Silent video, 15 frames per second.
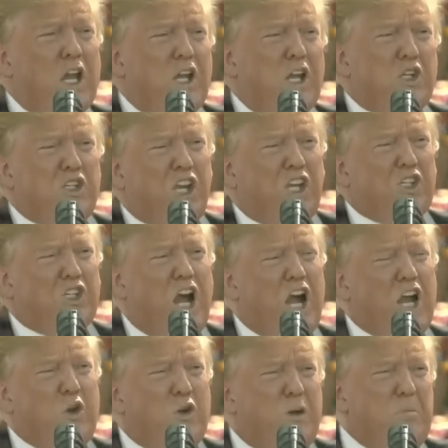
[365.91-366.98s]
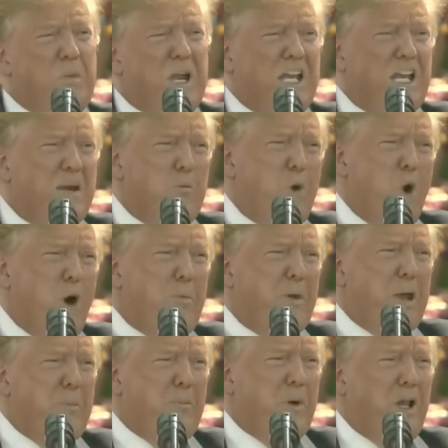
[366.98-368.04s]
600 million more
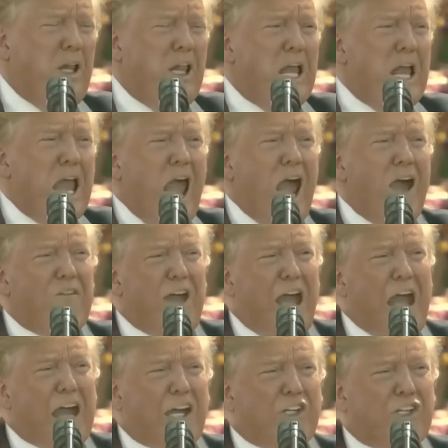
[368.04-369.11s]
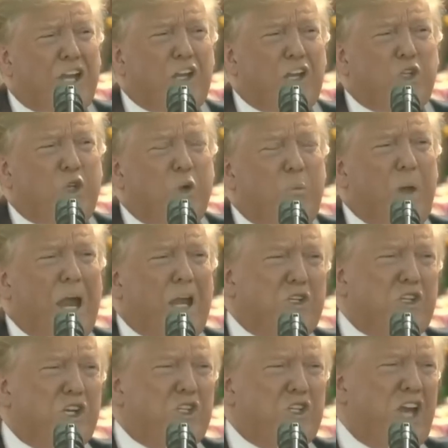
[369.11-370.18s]
people have access to
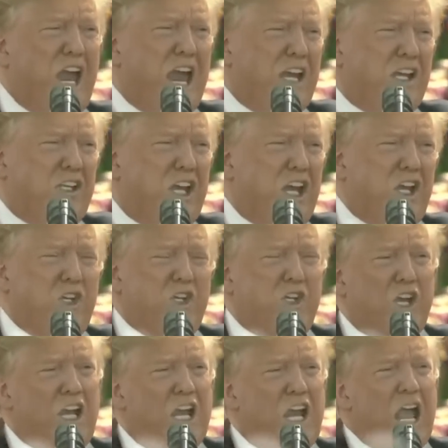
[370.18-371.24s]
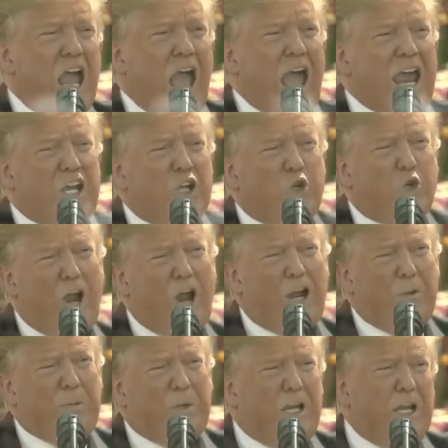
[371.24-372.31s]
basic sanitation. And
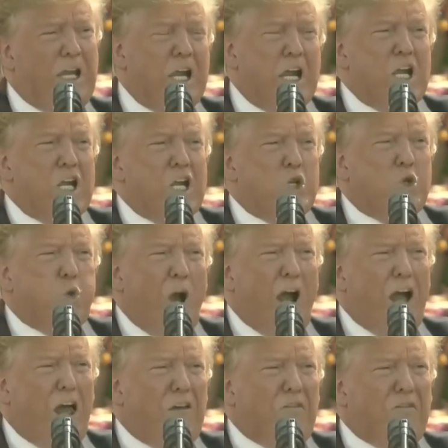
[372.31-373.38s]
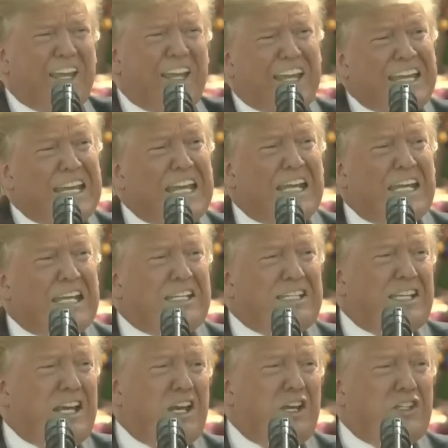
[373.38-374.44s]
incredibly, 12 Indian
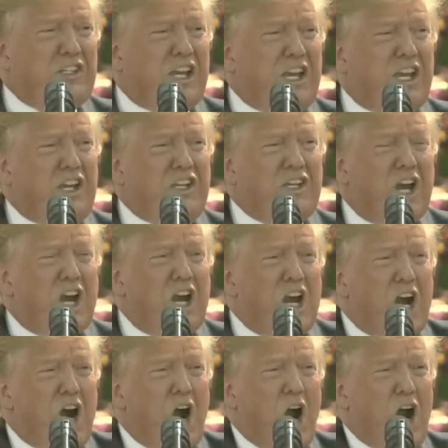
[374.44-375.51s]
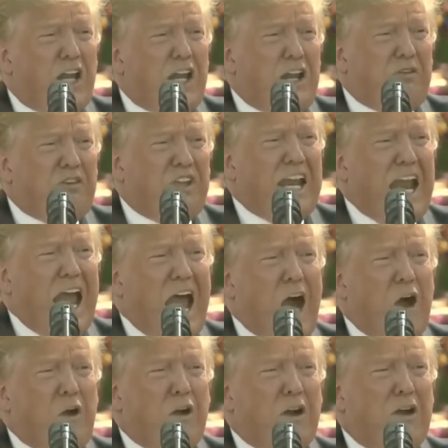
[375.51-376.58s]
citizens are lifted
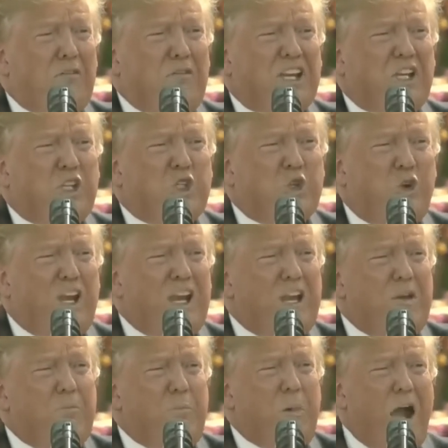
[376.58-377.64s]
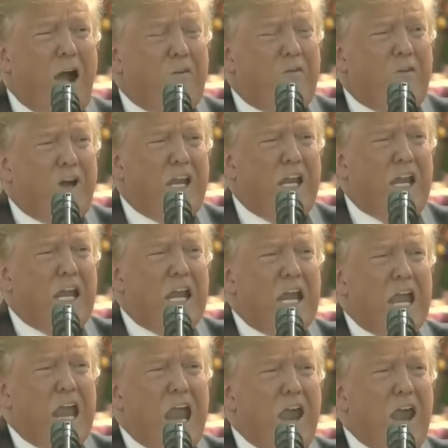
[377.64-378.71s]
out of extreme poverty
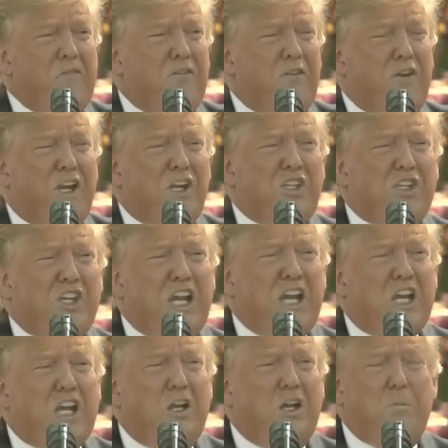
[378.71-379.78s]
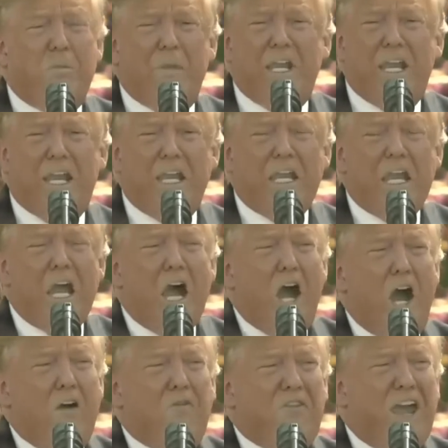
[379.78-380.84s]
every single minute
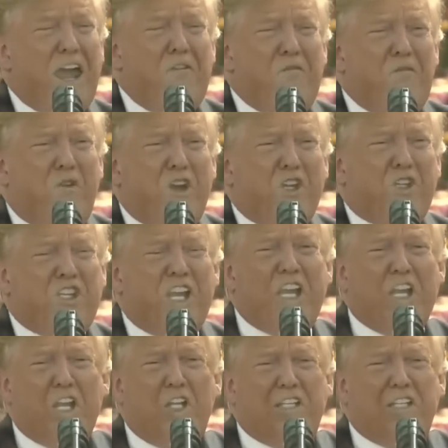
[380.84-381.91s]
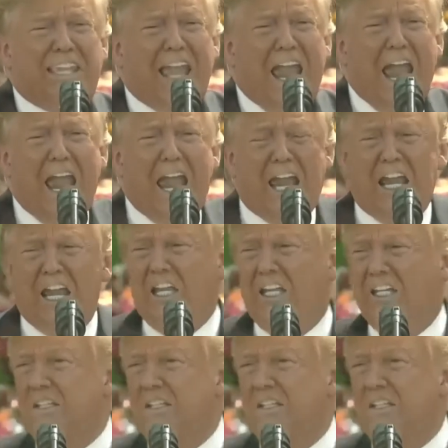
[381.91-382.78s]
of every single day.